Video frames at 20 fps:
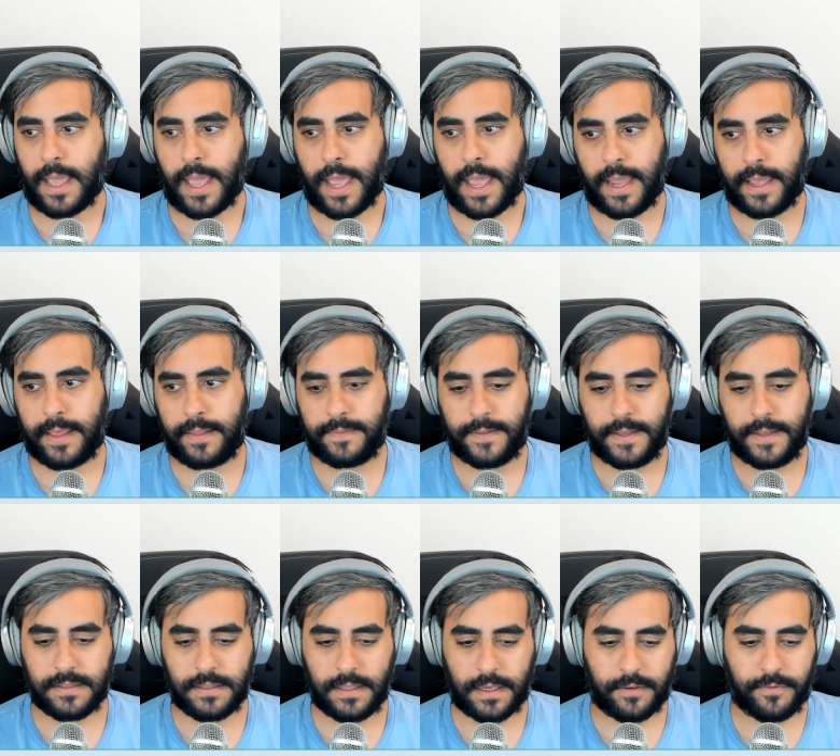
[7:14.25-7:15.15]
and
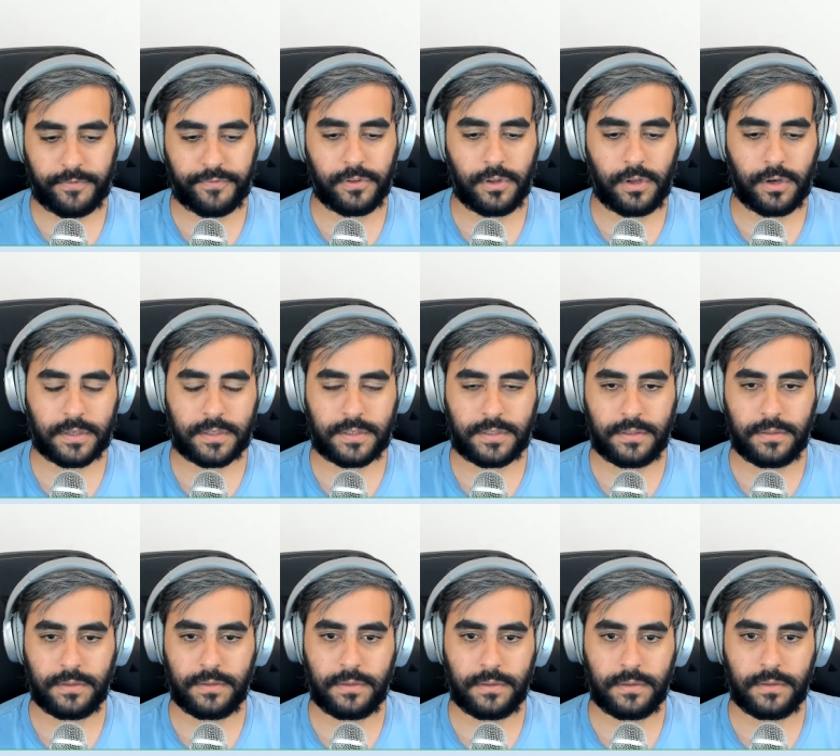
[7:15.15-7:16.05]
there's like a flock
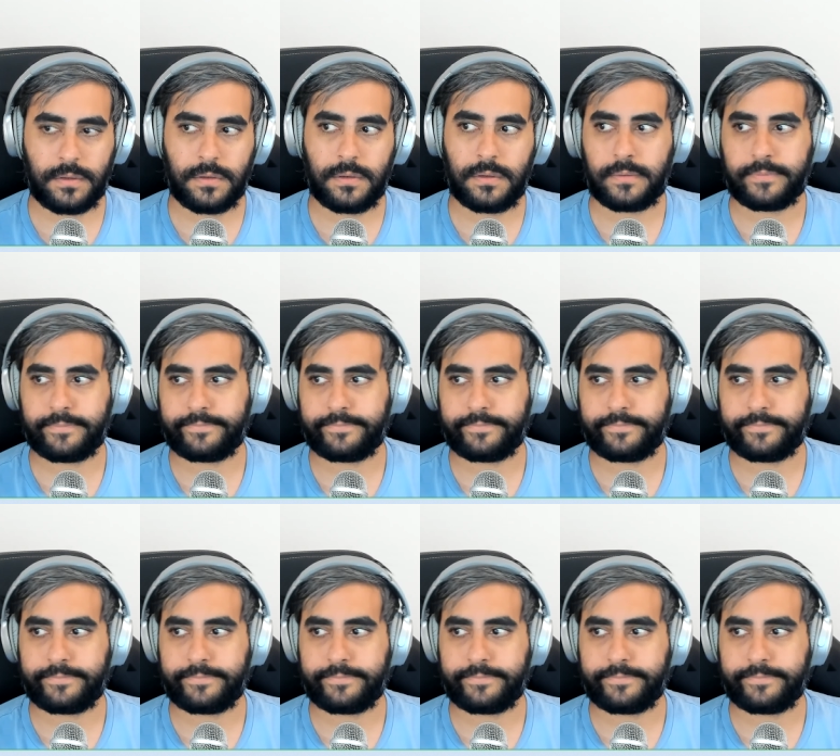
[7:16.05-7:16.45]
to